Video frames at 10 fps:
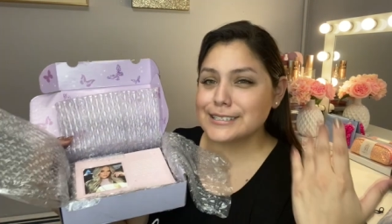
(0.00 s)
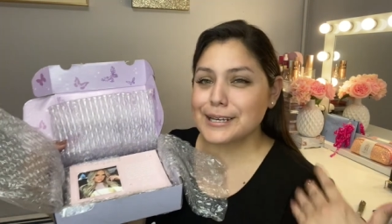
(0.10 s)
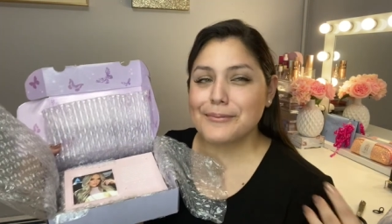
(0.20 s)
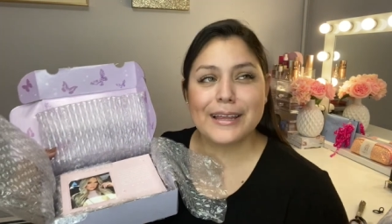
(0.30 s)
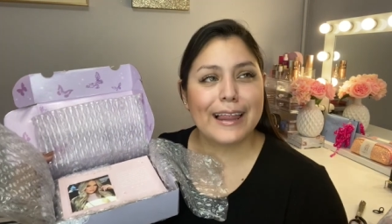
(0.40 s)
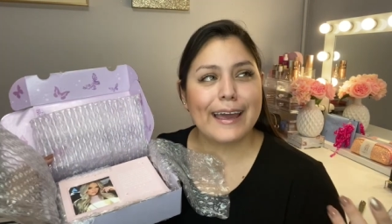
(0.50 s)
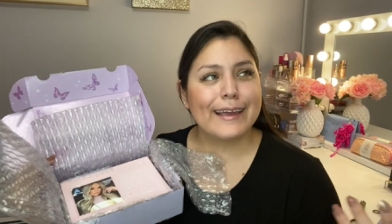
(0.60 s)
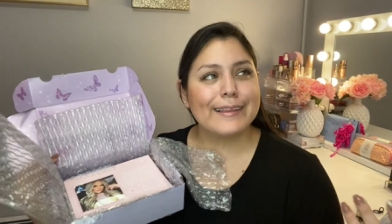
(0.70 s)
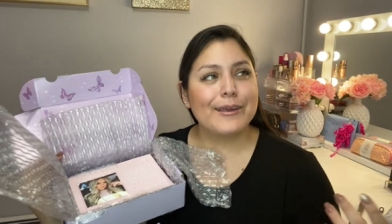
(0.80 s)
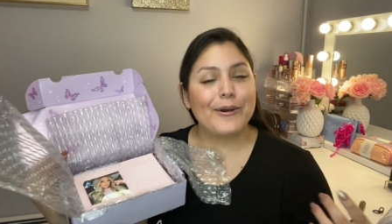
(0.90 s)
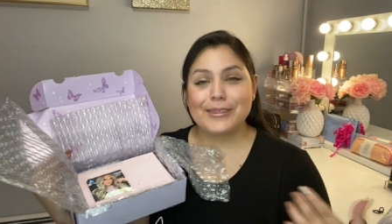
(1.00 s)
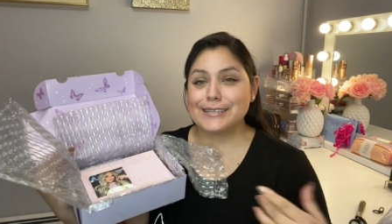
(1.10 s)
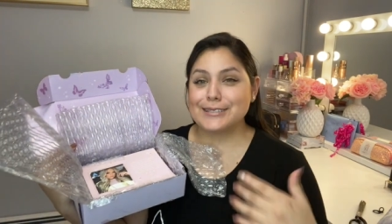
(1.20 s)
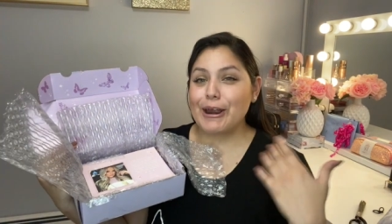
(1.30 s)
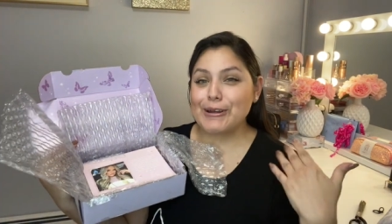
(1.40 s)
She's gonna be like, yo,
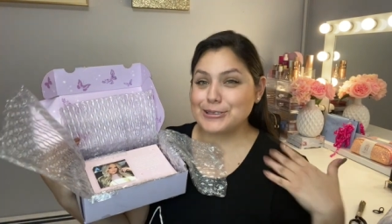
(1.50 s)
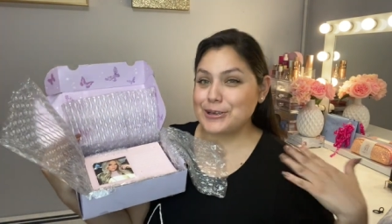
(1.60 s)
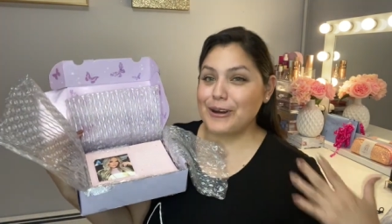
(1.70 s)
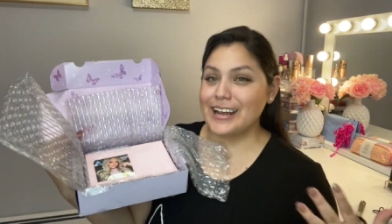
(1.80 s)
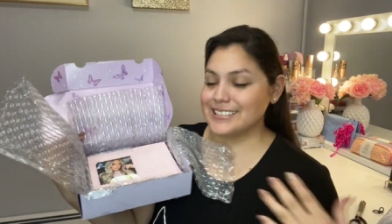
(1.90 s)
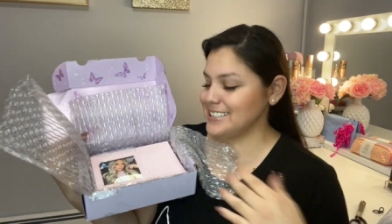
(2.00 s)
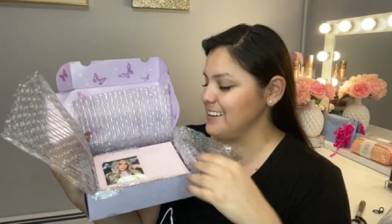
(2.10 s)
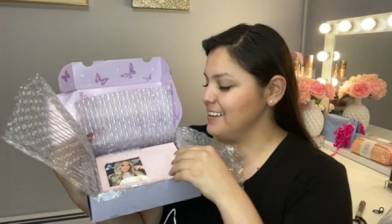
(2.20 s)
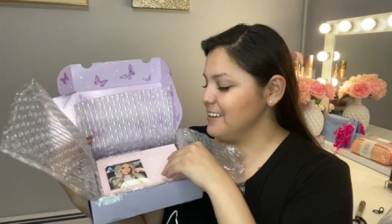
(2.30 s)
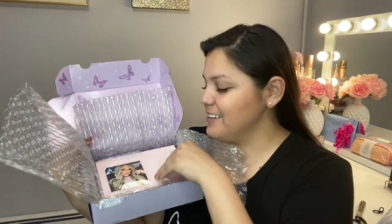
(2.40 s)
this guy's crazy.